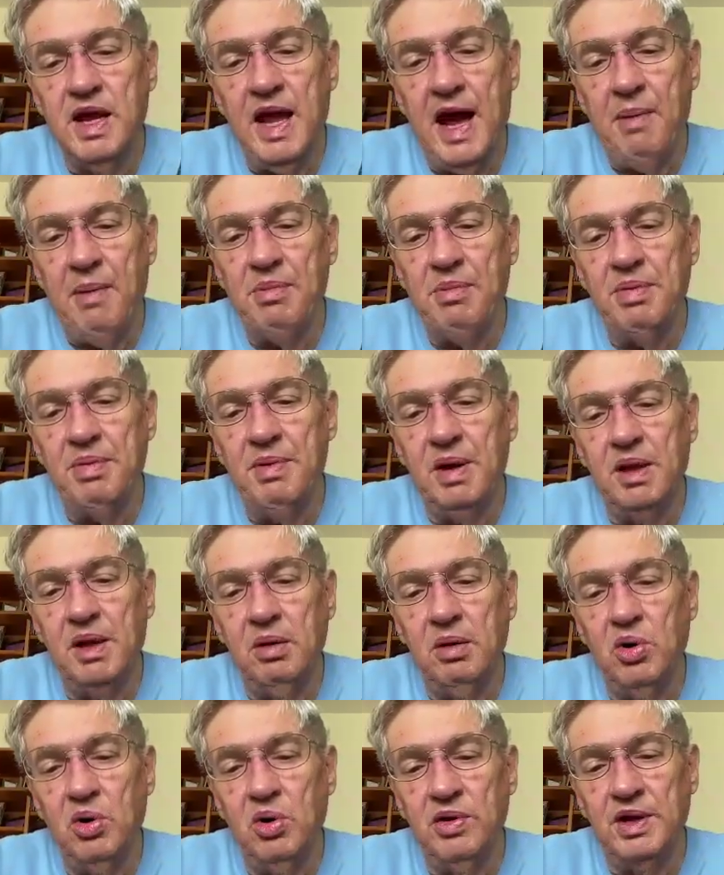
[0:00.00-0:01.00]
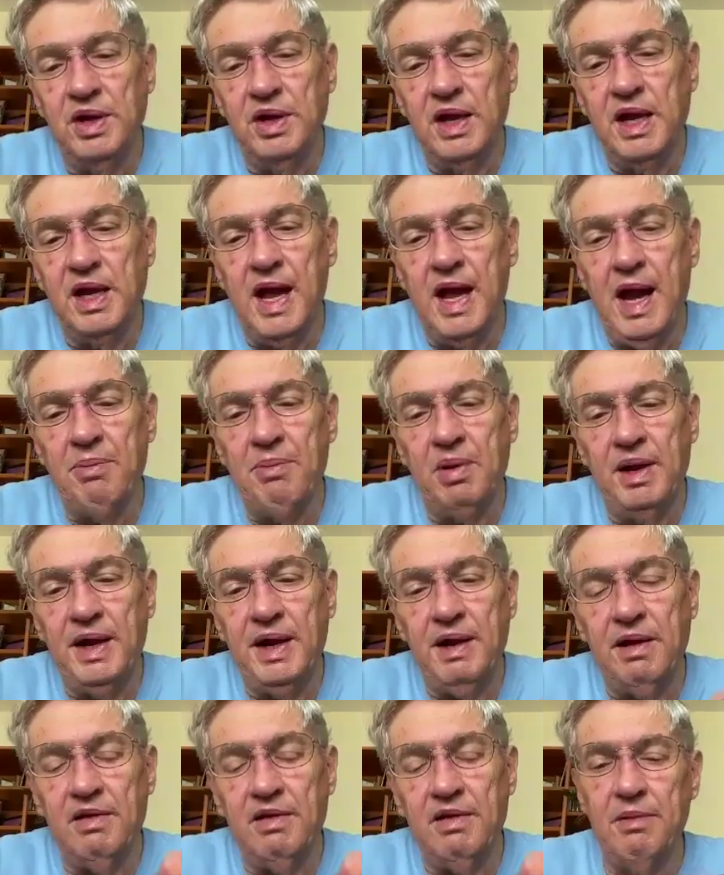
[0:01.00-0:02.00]
a little more than gap
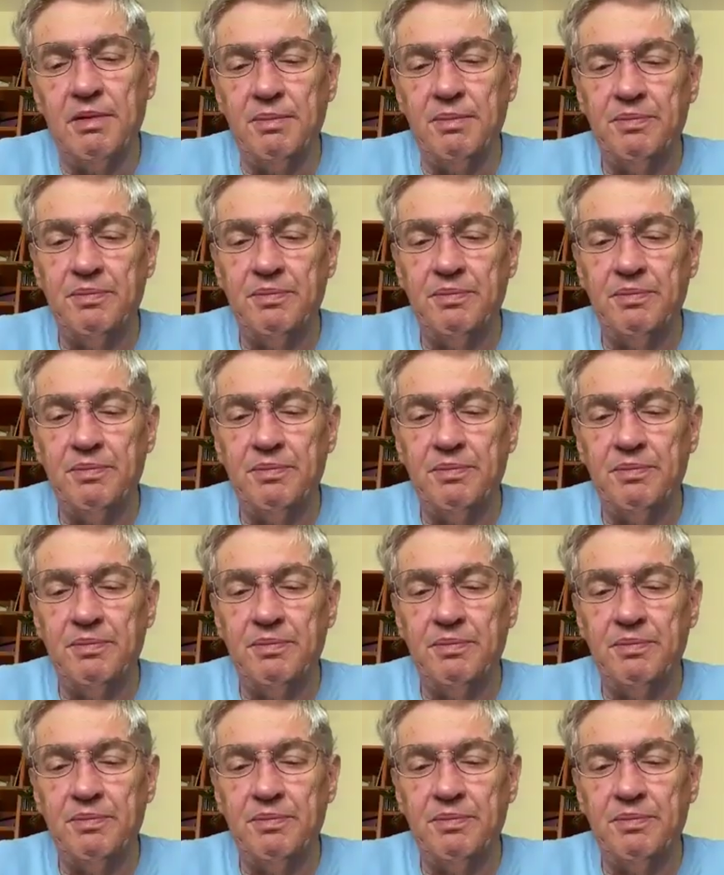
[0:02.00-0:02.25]
length.